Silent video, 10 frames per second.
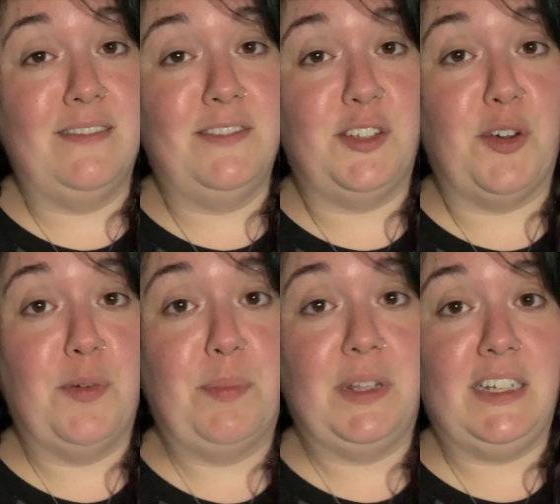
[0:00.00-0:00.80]
so
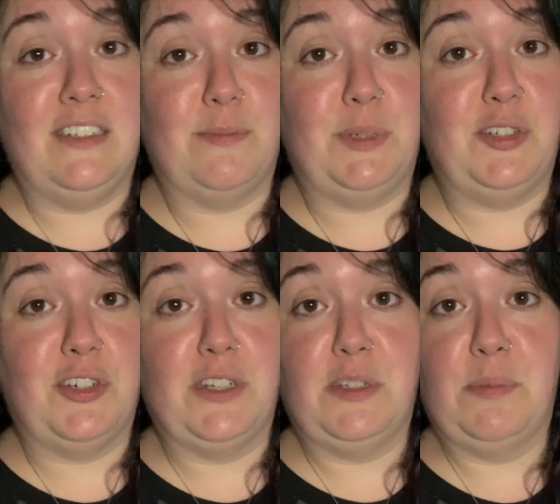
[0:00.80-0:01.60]
please be sure
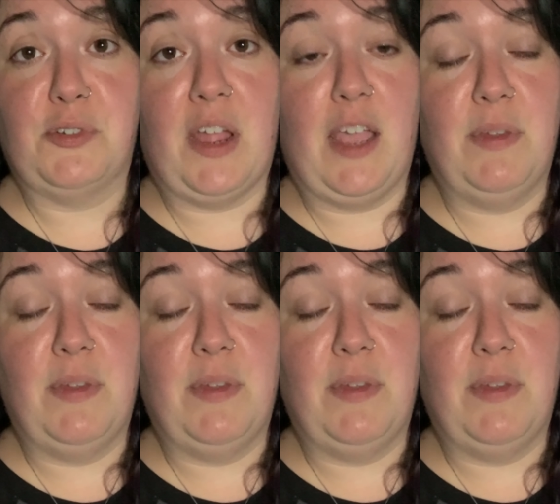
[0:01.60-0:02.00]
to subscribe